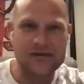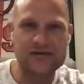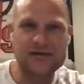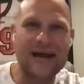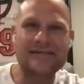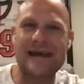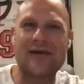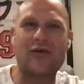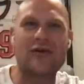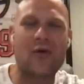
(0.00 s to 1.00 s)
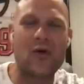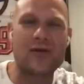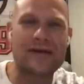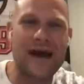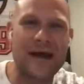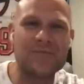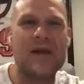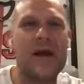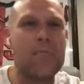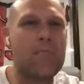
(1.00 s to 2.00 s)
Just like I say all, all the time,
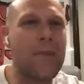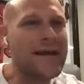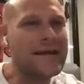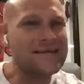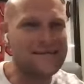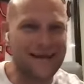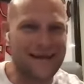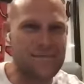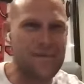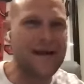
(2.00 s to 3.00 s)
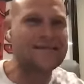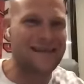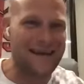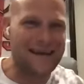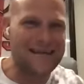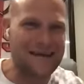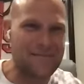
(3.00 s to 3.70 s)
money is money is easy.